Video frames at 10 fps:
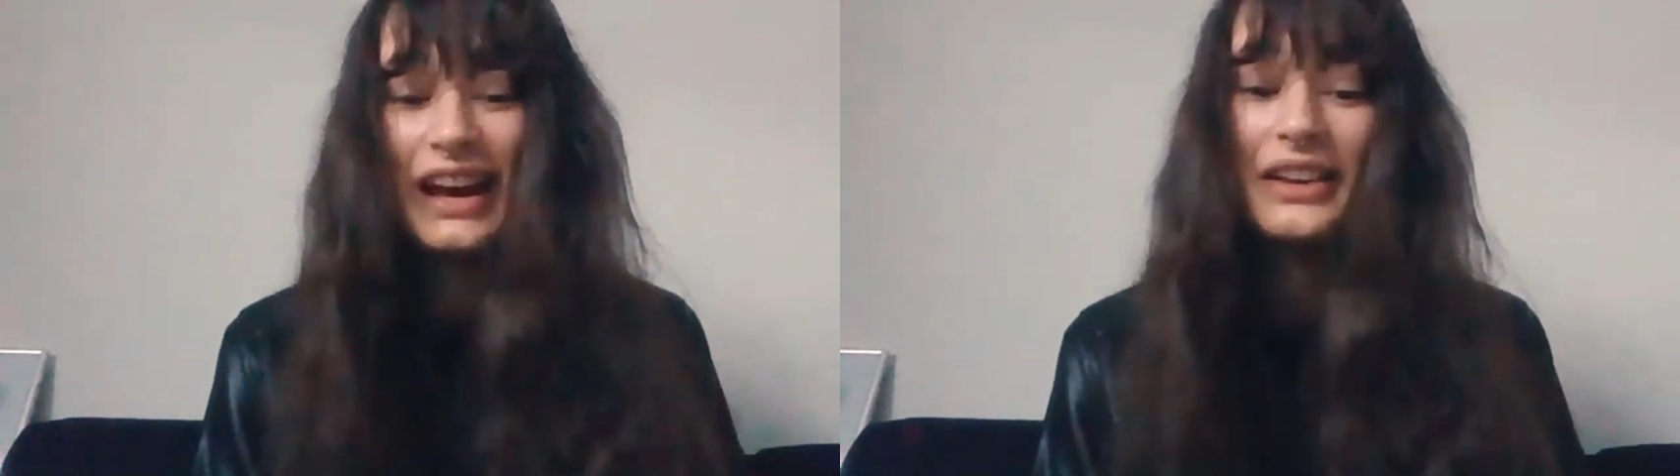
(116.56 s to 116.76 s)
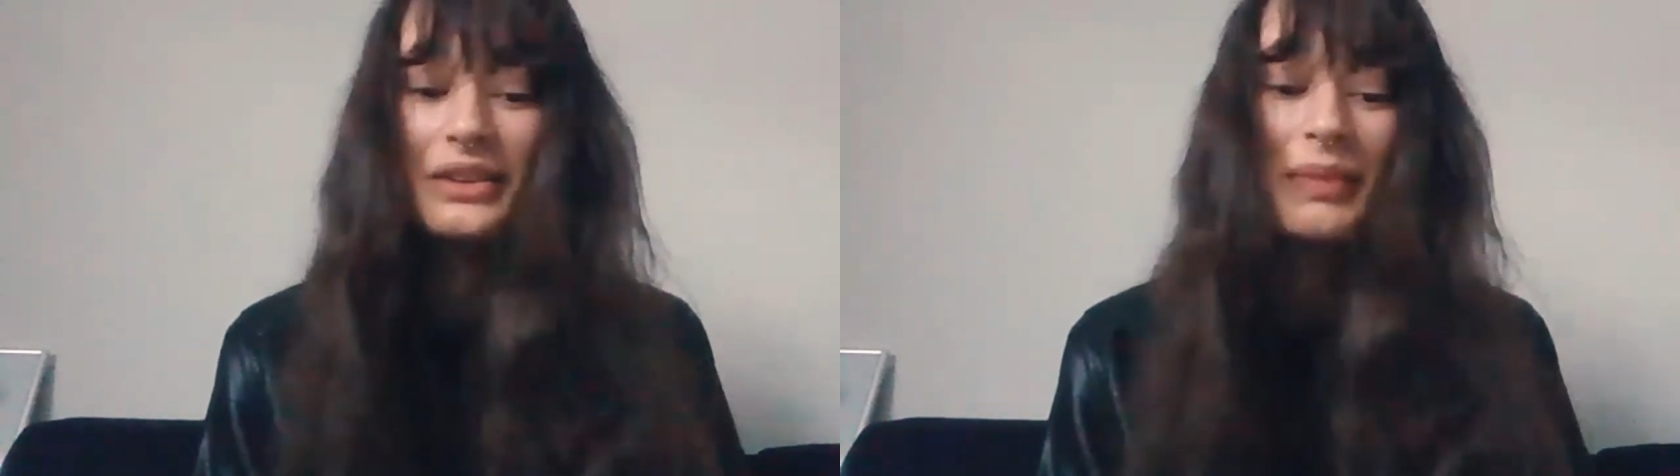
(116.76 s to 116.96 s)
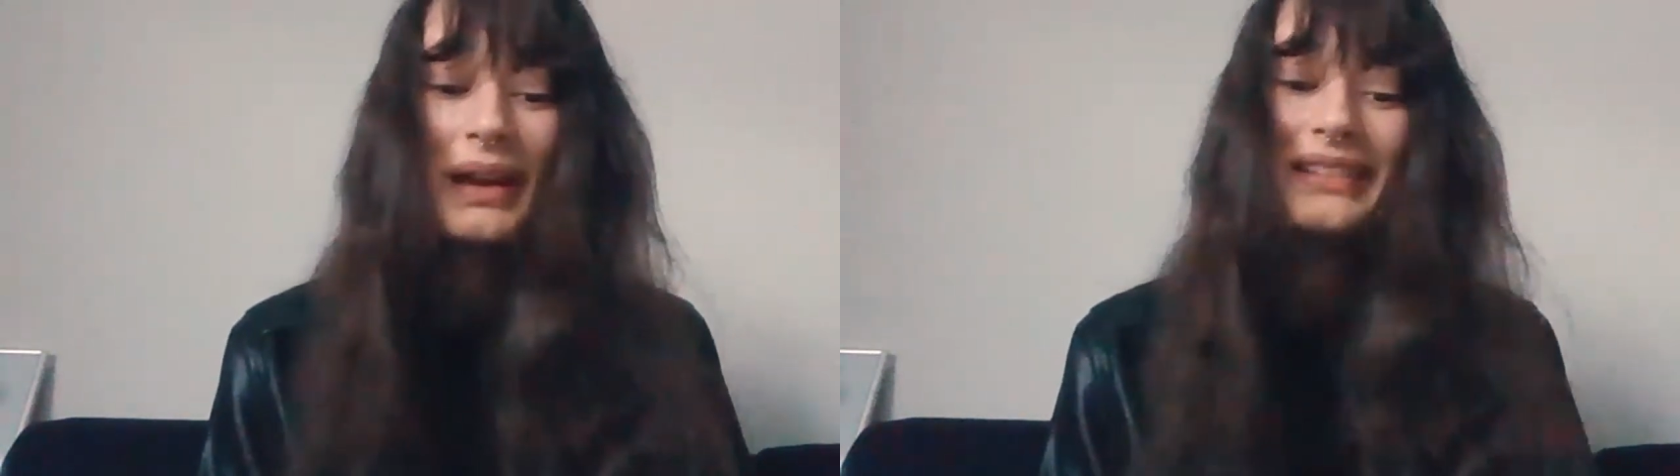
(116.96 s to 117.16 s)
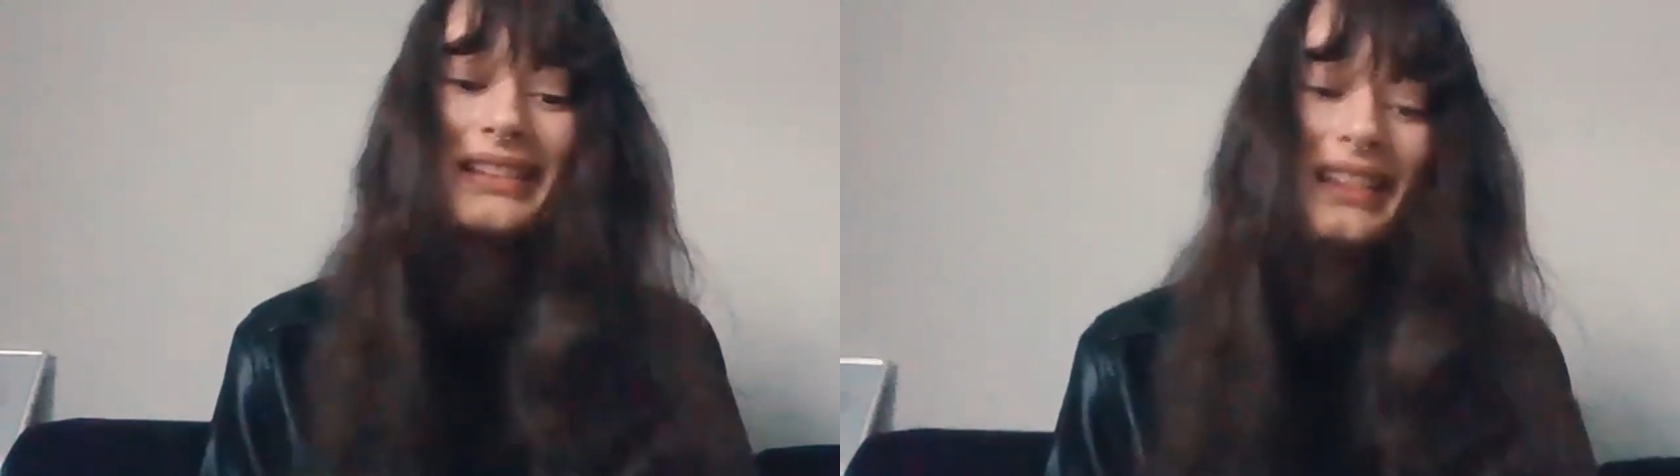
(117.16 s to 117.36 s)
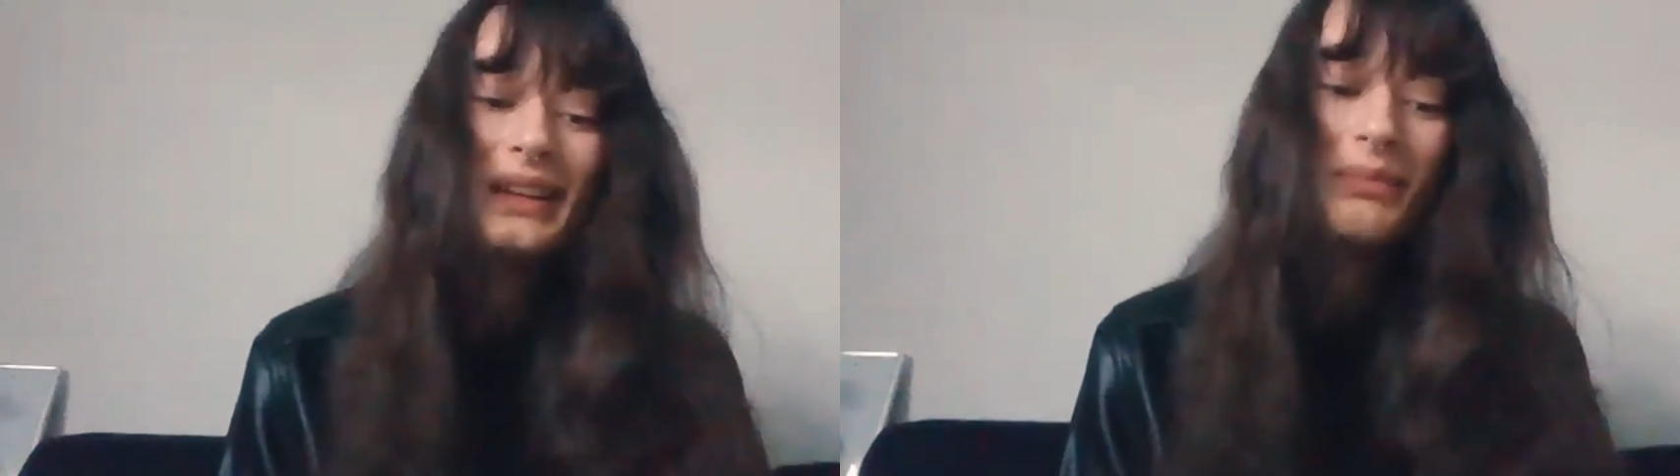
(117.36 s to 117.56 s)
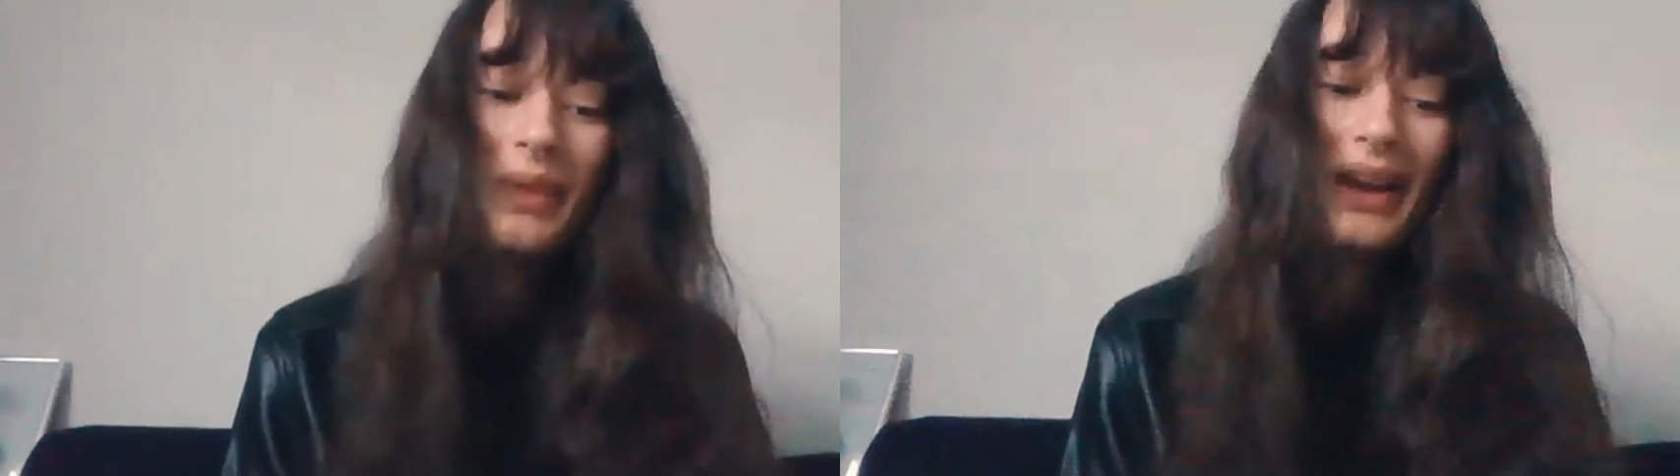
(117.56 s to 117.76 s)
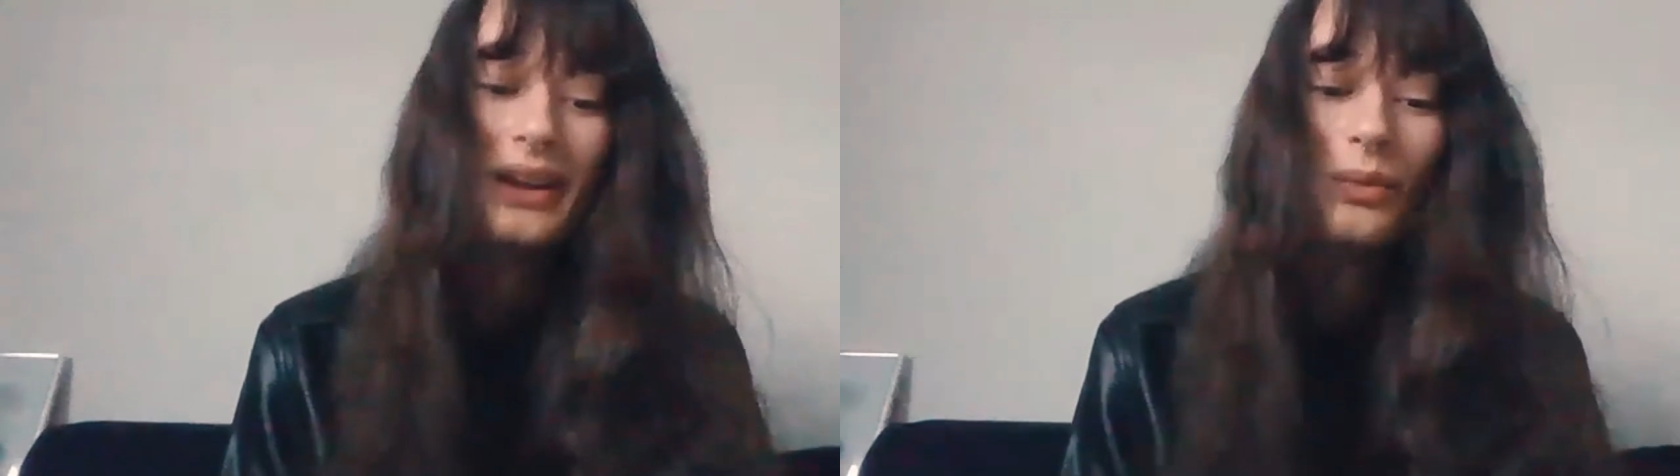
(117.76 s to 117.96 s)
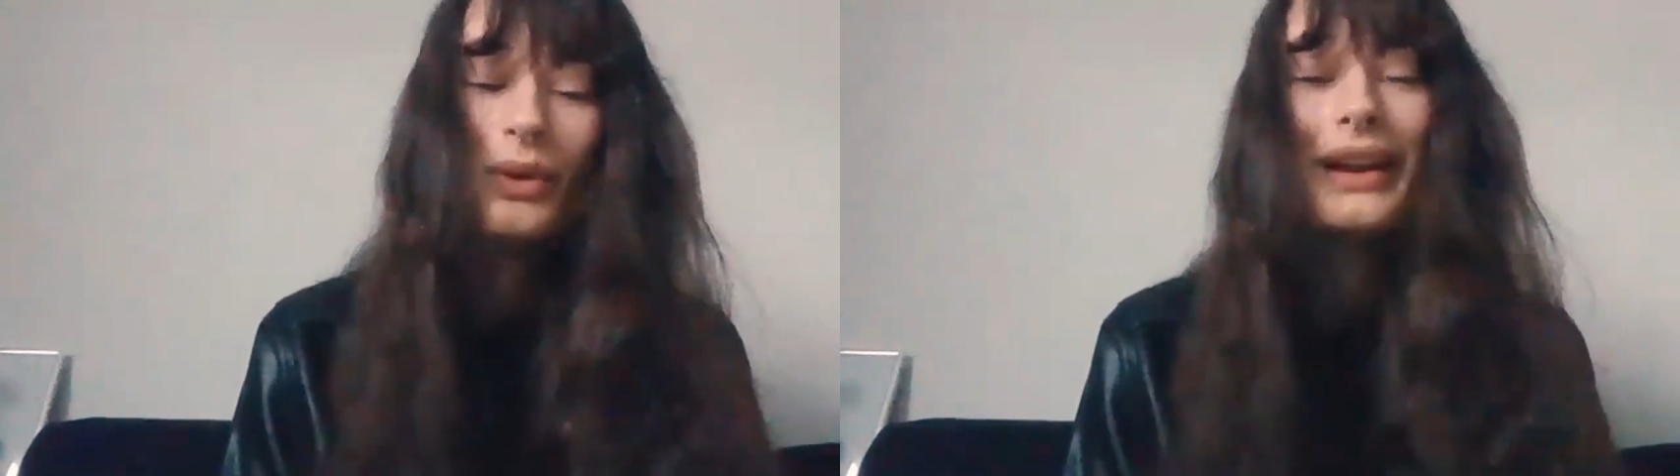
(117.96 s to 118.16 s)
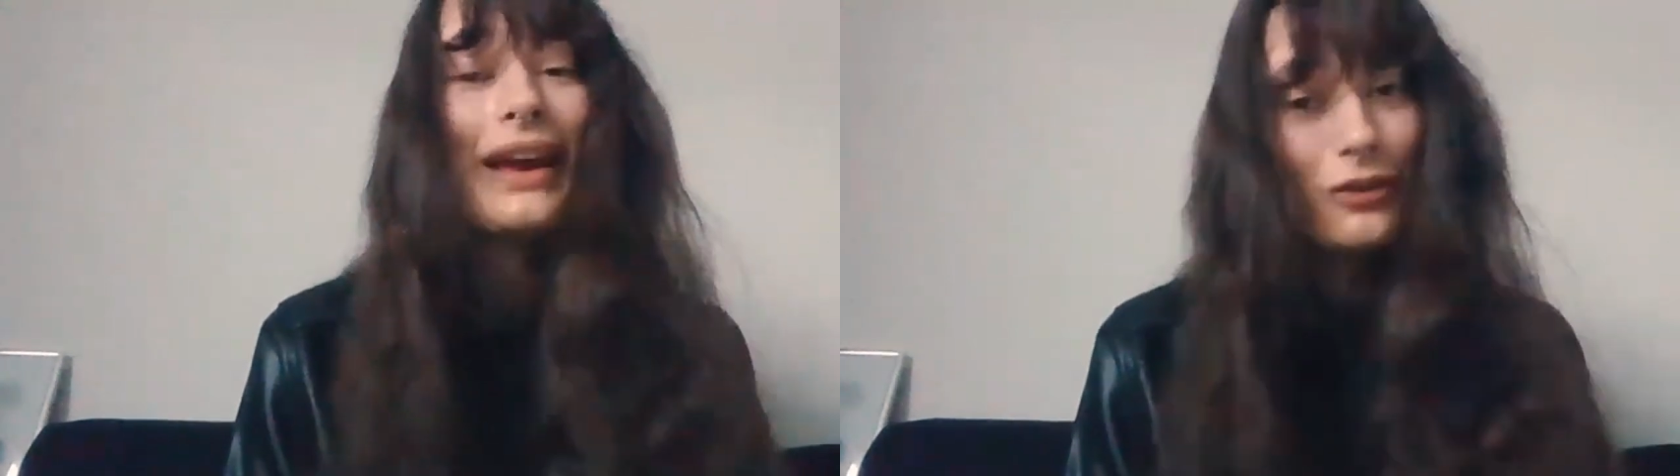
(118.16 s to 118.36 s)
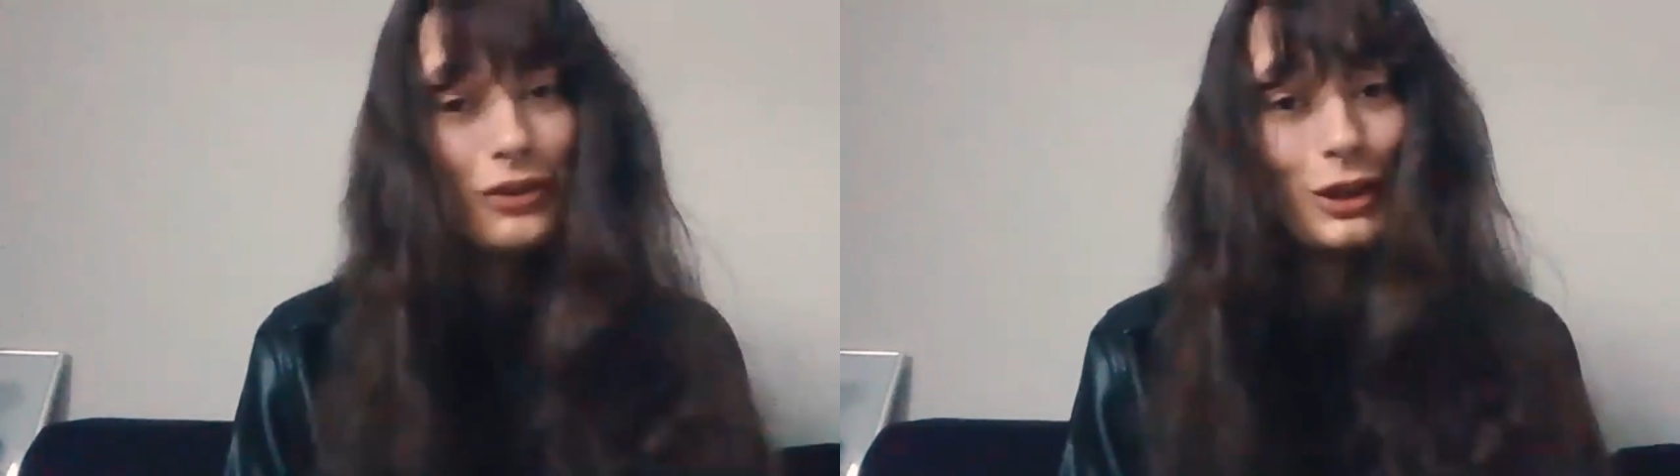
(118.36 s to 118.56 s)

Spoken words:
I could basically paint whatever